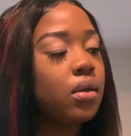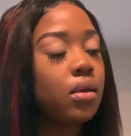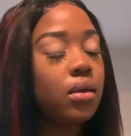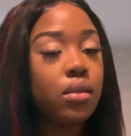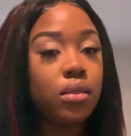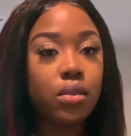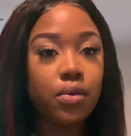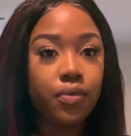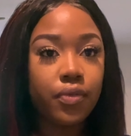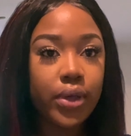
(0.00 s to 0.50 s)

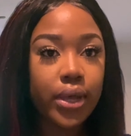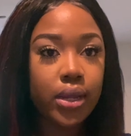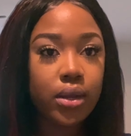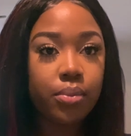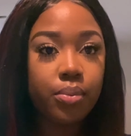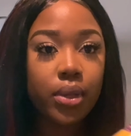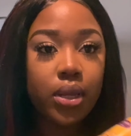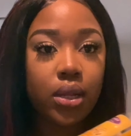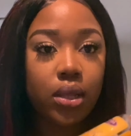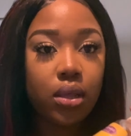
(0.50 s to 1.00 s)
the
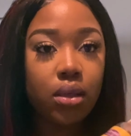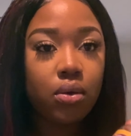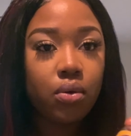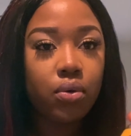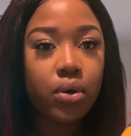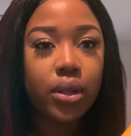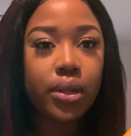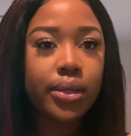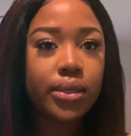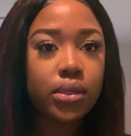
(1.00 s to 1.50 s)
vitamin E
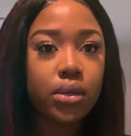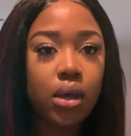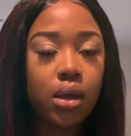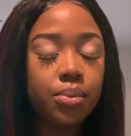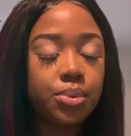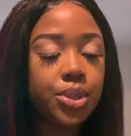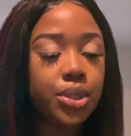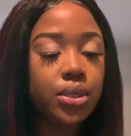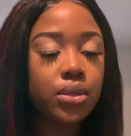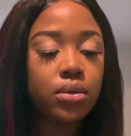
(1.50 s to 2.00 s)
oil is
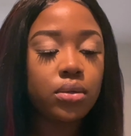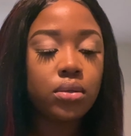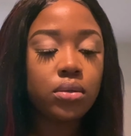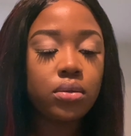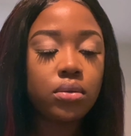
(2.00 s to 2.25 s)
optional.